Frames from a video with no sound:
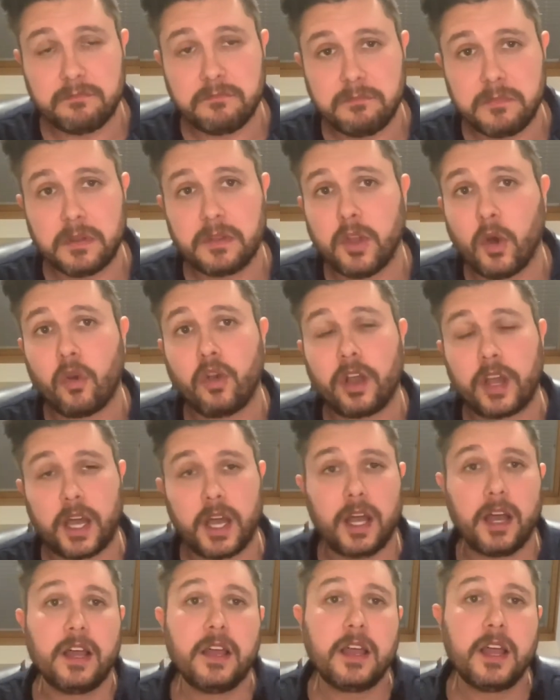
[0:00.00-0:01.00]

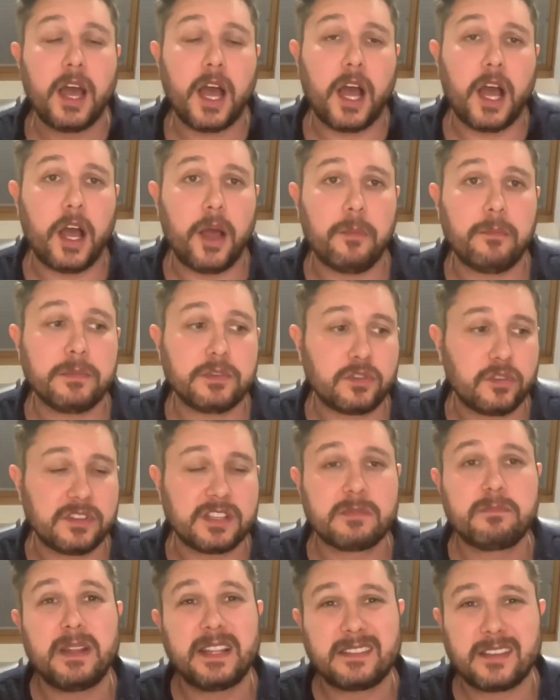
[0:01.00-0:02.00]
longer sort of
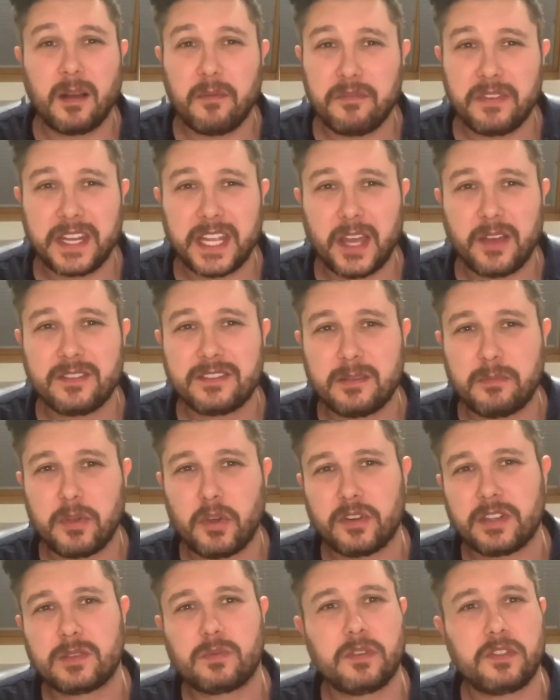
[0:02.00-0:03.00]
split up videos, to be
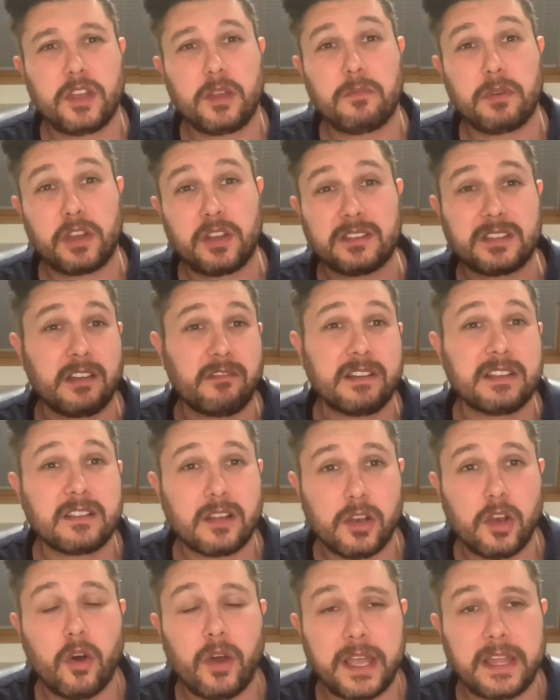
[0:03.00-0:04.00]
honest with you, because there is a
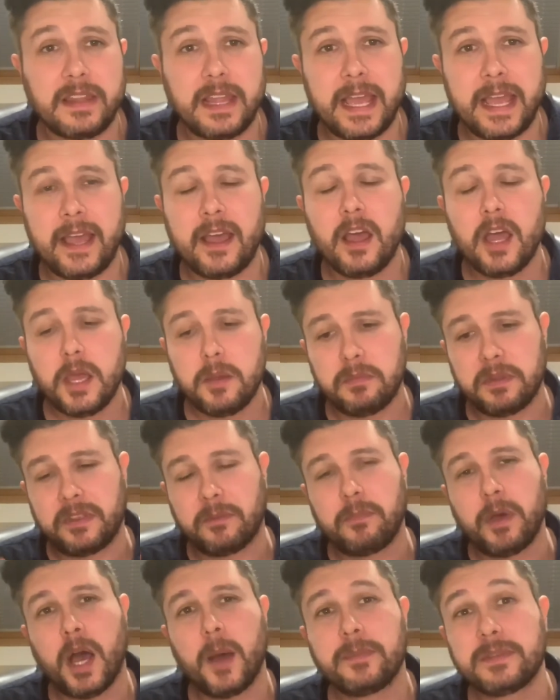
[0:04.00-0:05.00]
lot in here. But the
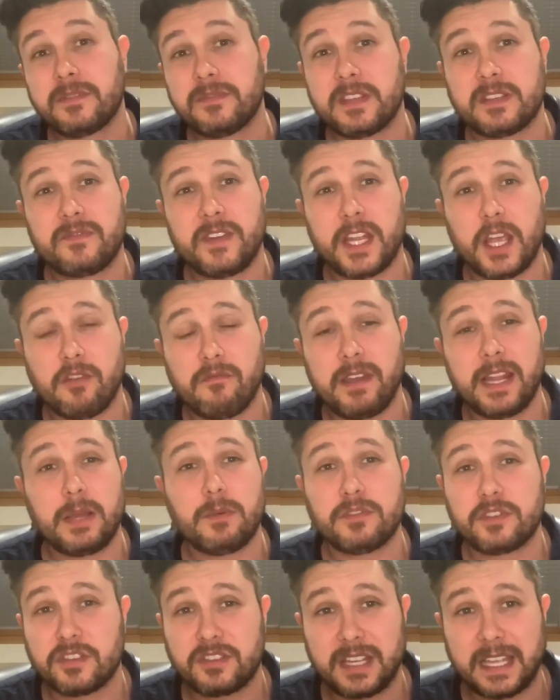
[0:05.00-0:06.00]
purpose of this video really
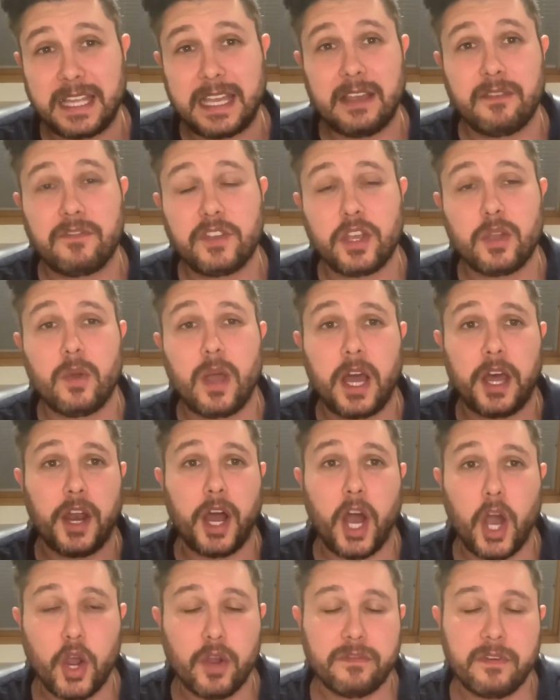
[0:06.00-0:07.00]
was just to give you an
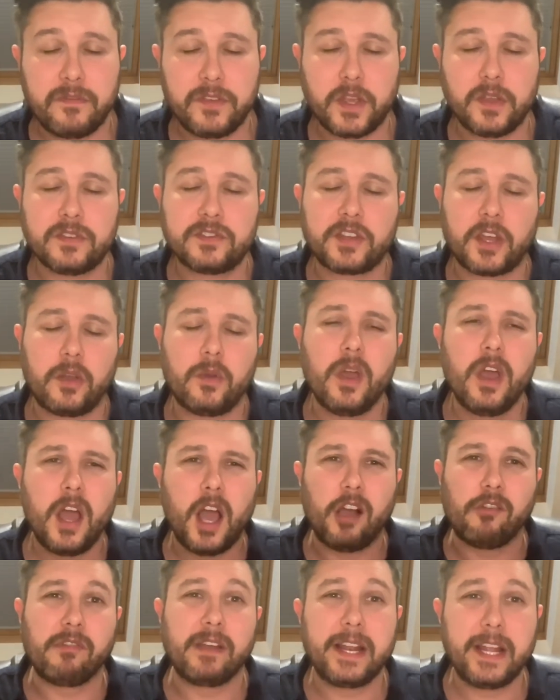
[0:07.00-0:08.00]
overview. So
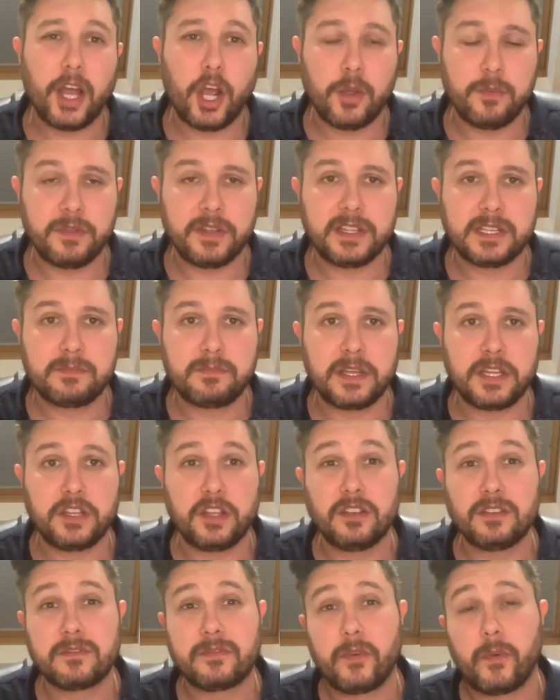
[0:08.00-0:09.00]
I really hope that it's been
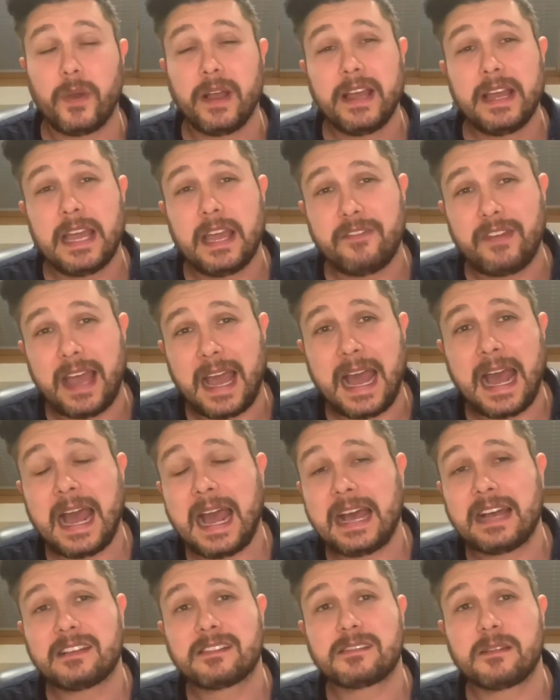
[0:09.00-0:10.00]
useful. If it
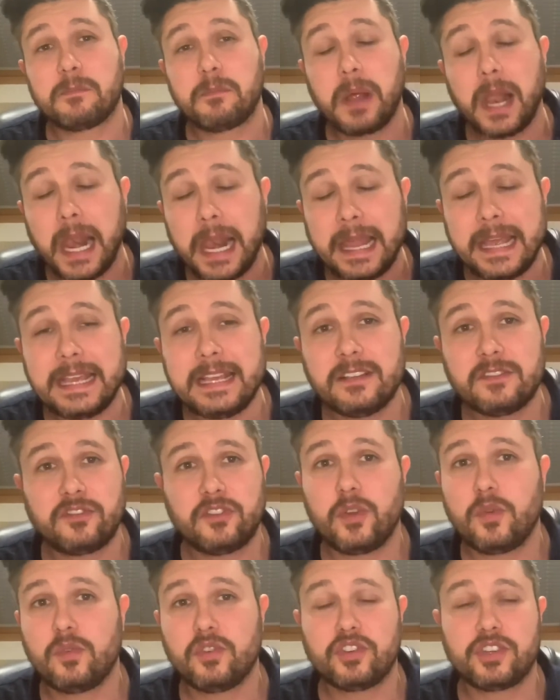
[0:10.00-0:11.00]
has, please
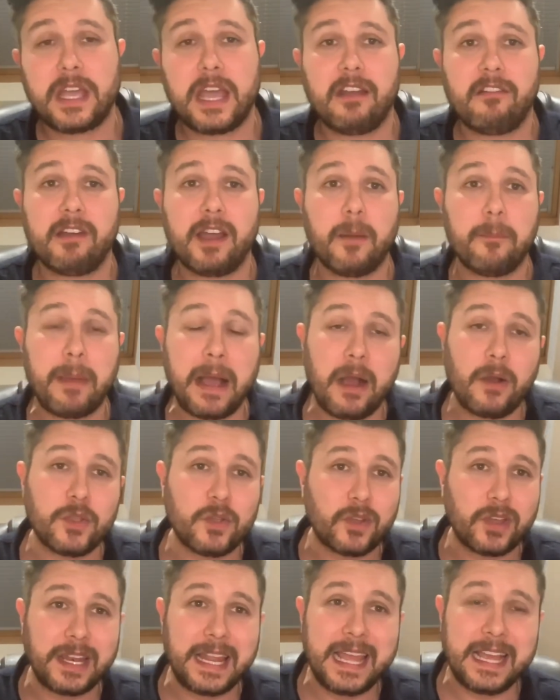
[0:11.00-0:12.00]
do share it about.
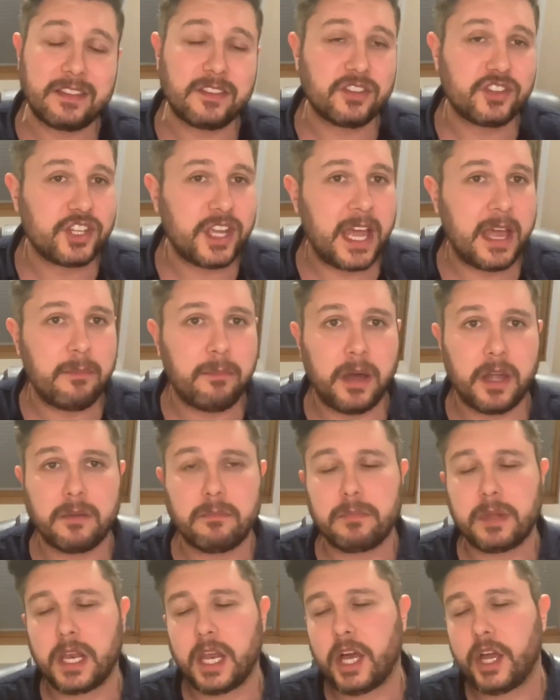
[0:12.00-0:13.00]
You can hit the share
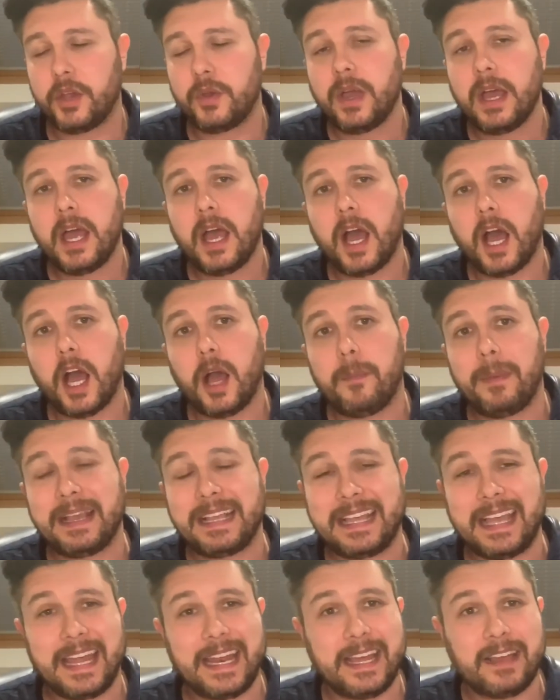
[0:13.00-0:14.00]
button below
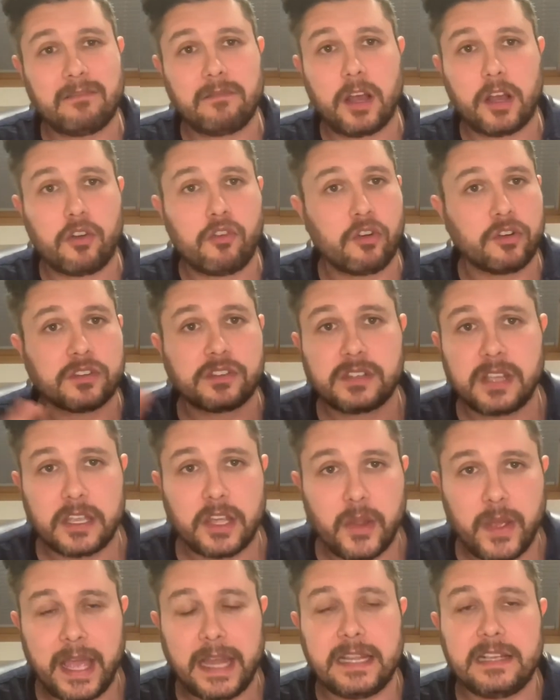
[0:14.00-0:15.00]
and get it across,
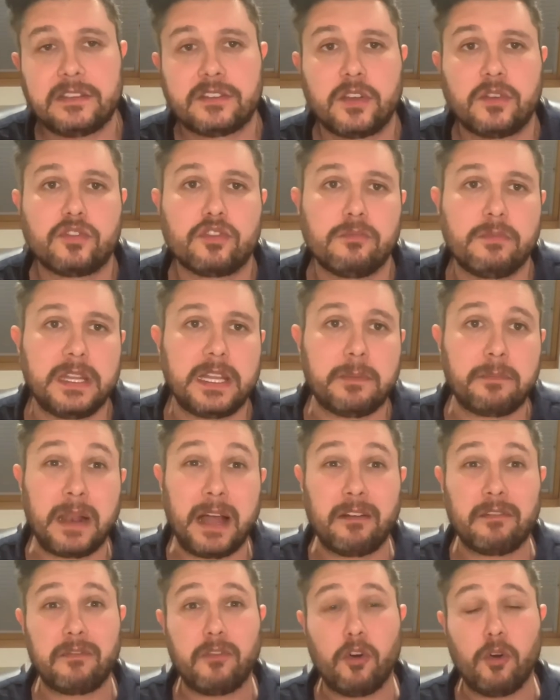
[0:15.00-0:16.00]
you know, any social media
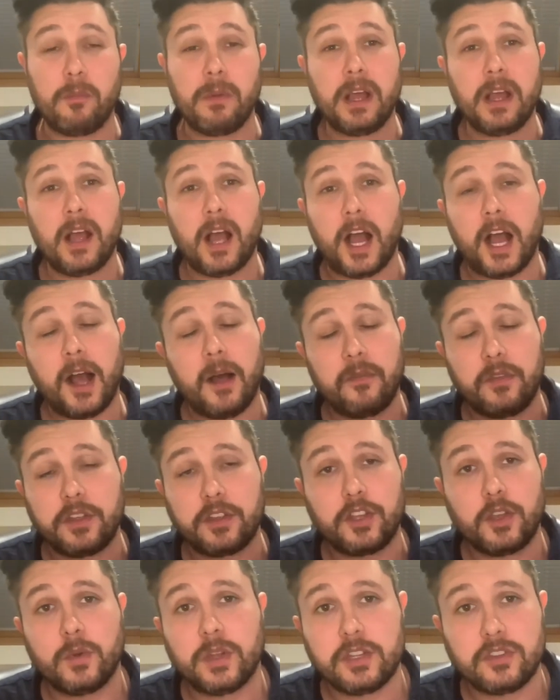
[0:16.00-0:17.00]
platform that
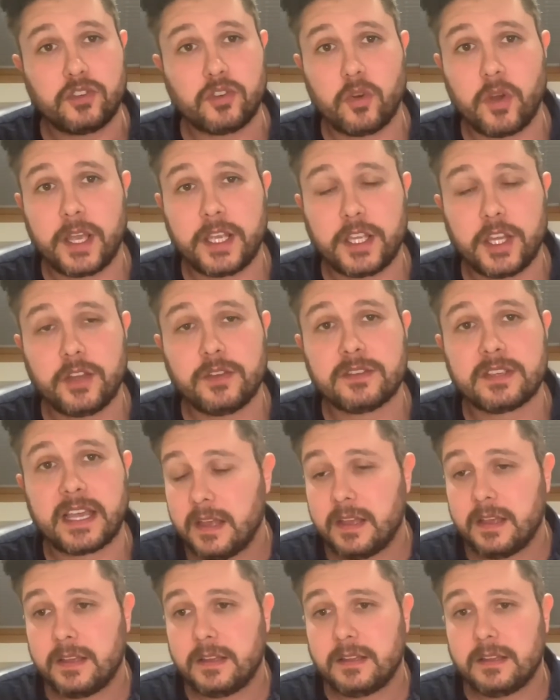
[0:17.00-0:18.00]
you enjoy
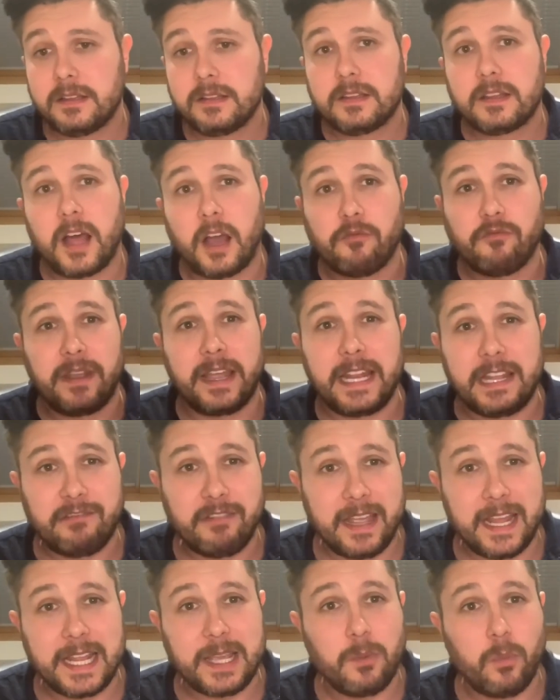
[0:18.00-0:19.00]
using. I really,
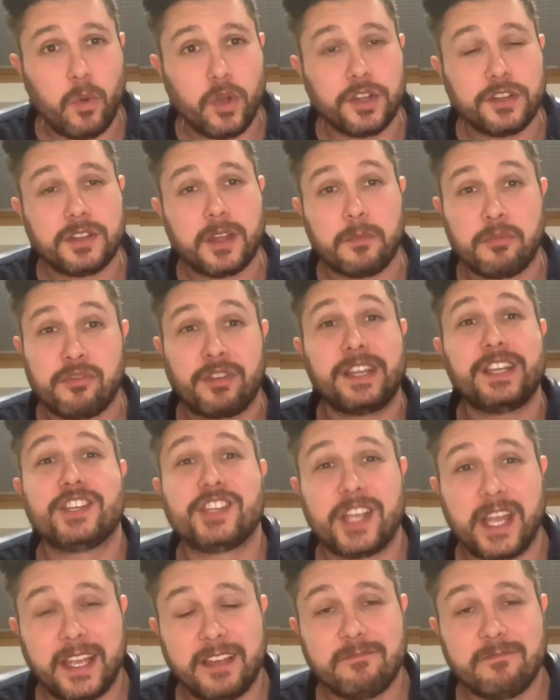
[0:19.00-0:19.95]
really would appreciate